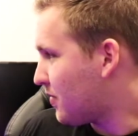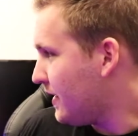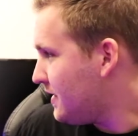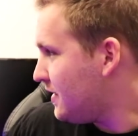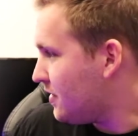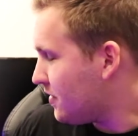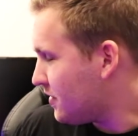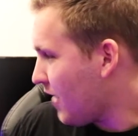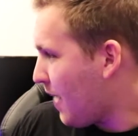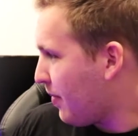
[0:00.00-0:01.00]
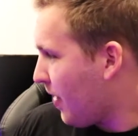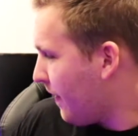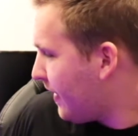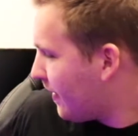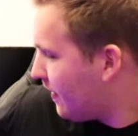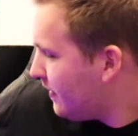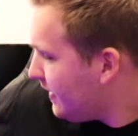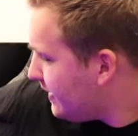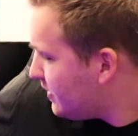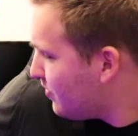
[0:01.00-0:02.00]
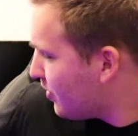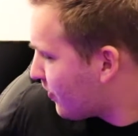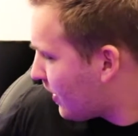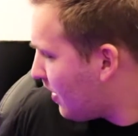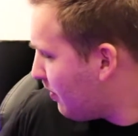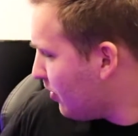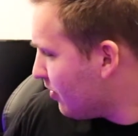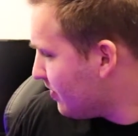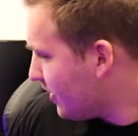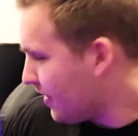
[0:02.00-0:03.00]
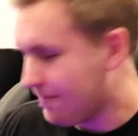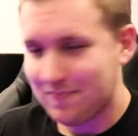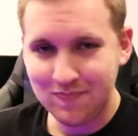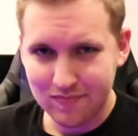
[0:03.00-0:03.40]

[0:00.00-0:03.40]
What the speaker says: were easy to just slap them on there, easy to move around, boom, done.